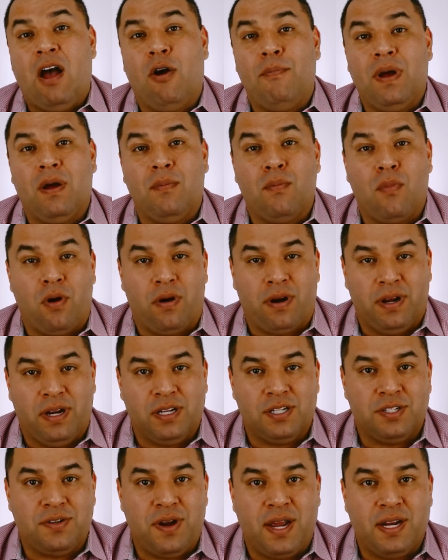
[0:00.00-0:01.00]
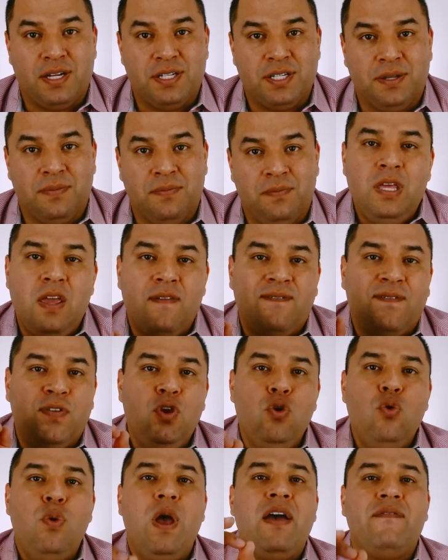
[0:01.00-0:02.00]
outbound marketing strategy. If
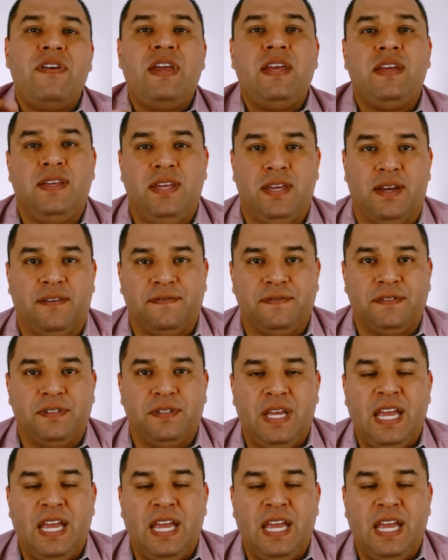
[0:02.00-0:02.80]
you have a gift